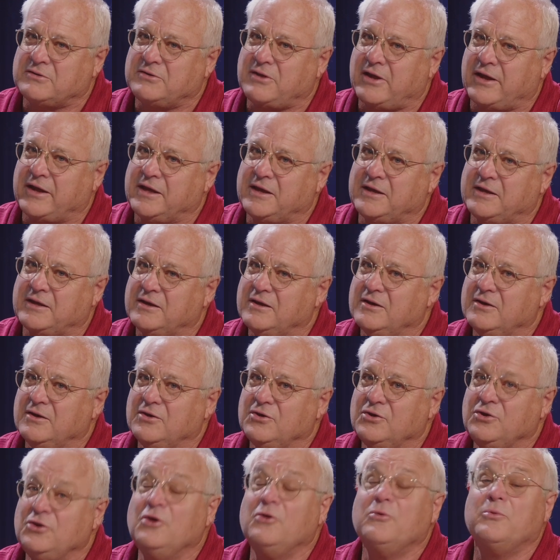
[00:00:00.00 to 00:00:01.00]
like
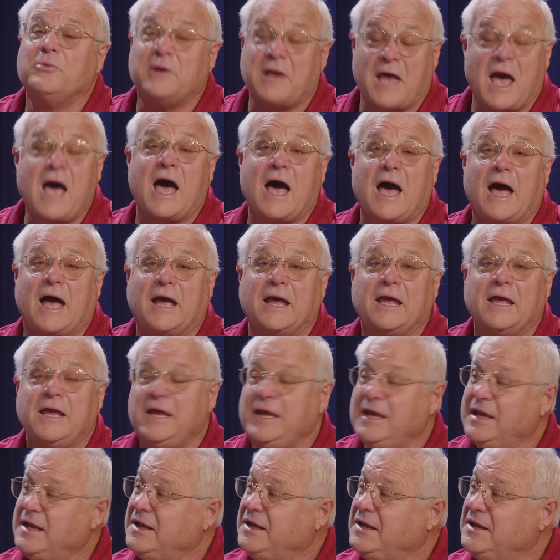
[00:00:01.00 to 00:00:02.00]
you and I
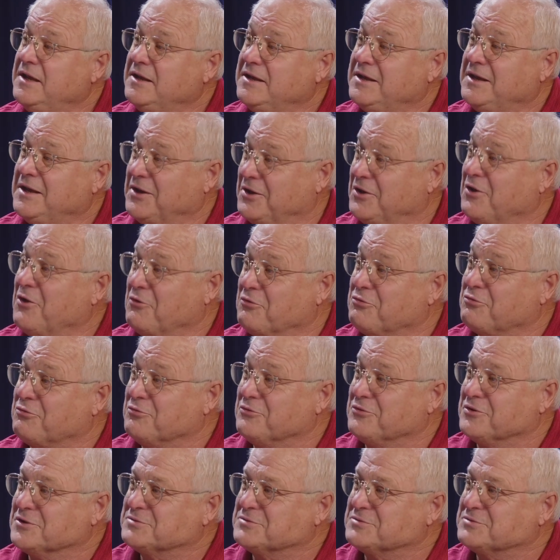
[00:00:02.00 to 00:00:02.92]
can go through this